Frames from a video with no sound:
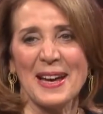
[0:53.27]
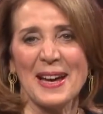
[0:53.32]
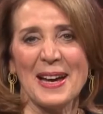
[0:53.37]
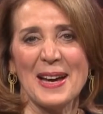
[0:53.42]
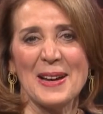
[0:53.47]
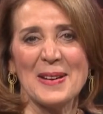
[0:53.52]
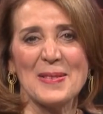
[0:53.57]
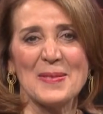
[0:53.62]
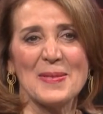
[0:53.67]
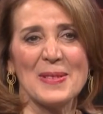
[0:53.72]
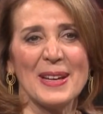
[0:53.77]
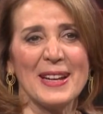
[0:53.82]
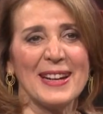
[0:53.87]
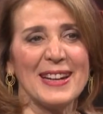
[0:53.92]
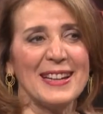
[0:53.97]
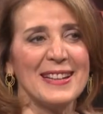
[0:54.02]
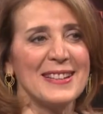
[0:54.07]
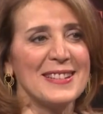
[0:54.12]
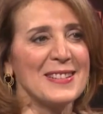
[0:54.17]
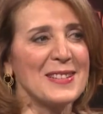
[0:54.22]
But
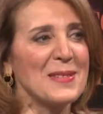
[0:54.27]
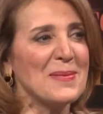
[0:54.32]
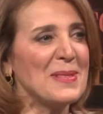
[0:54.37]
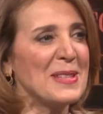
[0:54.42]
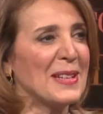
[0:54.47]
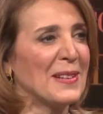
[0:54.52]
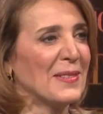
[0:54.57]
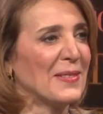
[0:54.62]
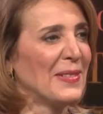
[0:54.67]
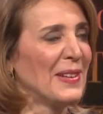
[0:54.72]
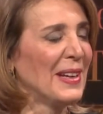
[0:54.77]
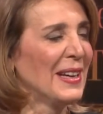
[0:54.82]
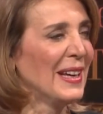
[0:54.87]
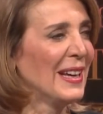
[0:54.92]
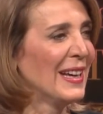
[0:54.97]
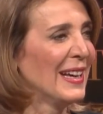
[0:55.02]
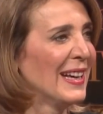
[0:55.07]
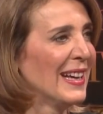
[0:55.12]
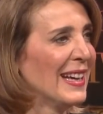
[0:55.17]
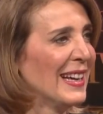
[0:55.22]
in terms of
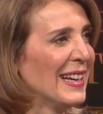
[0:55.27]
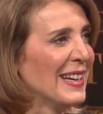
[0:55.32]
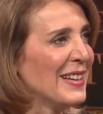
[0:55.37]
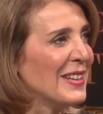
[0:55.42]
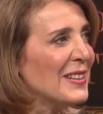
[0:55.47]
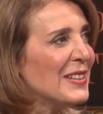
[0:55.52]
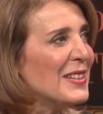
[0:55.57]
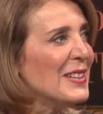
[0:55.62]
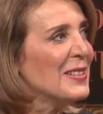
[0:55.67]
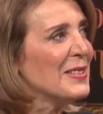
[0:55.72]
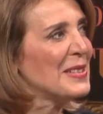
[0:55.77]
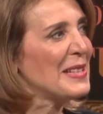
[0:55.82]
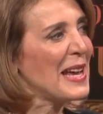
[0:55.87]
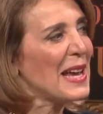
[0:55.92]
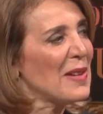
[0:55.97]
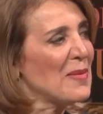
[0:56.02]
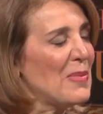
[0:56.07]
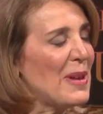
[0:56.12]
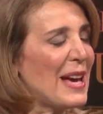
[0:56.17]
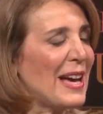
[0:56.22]
good news
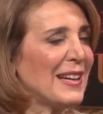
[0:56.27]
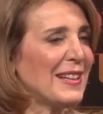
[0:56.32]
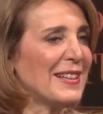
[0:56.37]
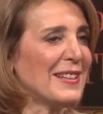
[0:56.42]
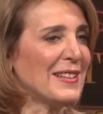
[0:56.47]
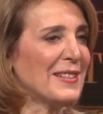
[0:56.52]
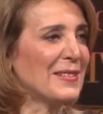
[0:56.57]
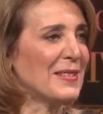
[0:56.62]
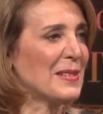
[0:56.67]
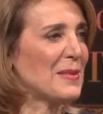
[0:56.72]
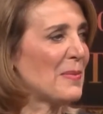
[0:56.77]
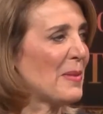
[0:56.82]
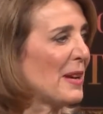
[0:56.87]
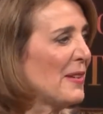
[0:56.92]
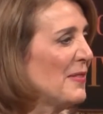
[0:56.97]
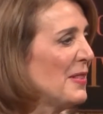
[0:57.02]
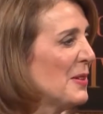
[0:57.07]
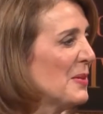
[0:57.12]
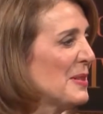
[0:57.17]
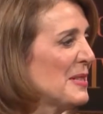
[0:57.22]
and bad news, my
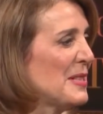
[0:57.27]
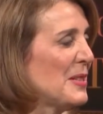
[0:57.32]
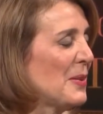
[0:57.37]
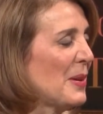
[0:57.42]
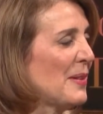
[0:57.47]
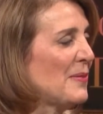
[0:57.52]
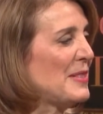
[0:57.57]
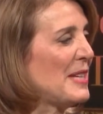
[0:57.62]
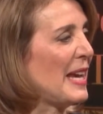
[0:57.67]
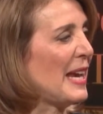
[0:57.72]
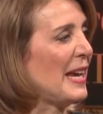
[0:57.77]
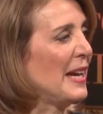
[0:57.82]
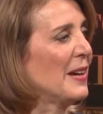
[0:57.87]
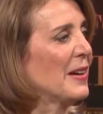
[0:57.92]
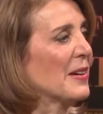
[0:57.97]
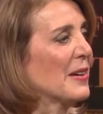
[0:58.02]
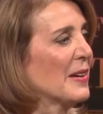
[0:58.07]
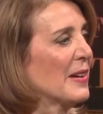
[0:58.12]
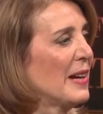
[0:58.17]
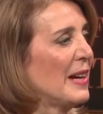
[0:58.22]
view is you have to
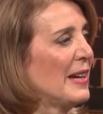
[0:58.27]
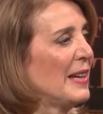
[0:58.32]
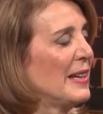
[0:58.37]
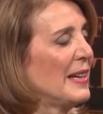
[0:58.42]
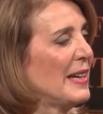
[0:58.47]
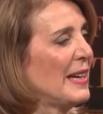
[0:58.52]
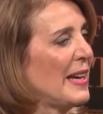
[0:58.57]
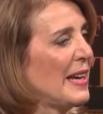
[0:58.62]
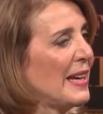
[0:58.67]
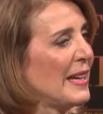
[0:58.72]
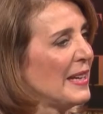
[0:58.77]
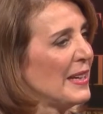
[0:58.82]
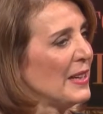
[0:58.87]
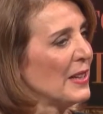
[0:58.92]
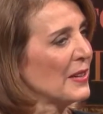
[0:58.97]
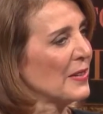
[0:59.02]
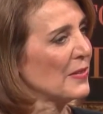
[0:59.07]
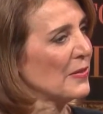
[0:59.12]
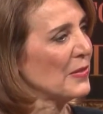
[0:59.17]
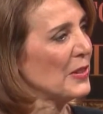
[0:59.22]
anchor
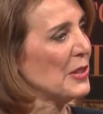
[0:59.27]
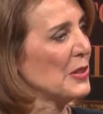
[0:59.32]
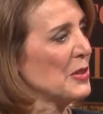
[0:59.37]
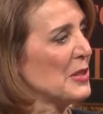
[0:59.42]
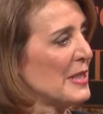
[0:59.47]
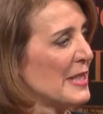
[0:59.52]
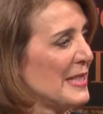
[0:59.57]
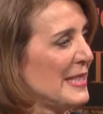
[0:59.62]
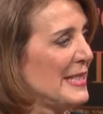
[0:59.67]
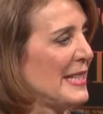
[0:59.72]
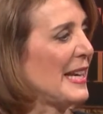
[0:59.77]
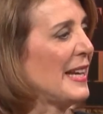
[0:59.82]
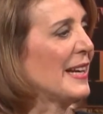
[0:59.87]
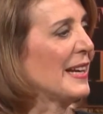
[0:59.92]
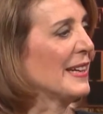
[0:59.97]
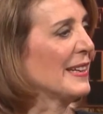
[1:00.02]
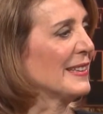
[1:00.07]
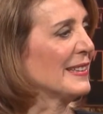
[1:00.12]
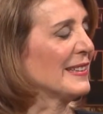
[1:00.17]
your views in data.